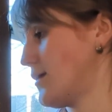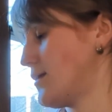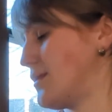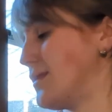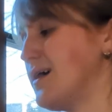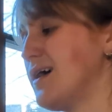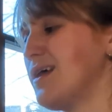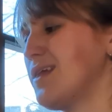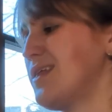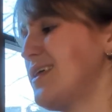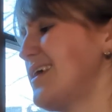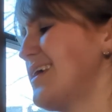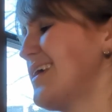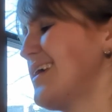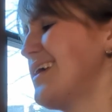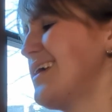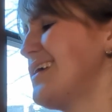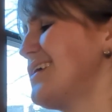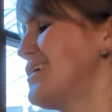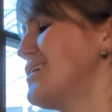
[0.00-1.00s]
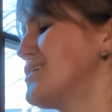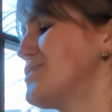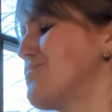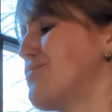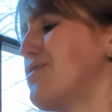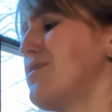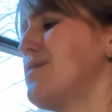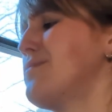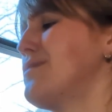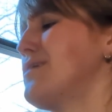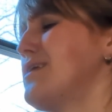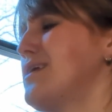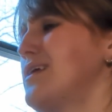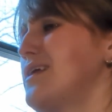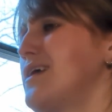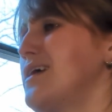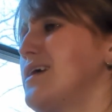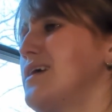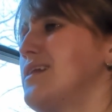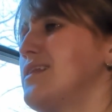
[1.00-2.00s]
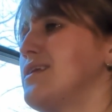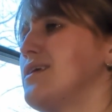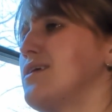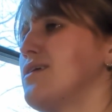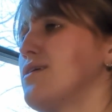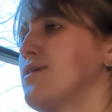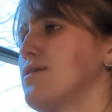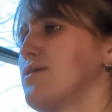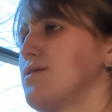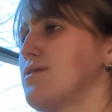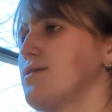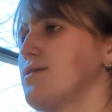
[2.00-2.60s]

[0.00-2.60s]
Nothing is permanent in the earth.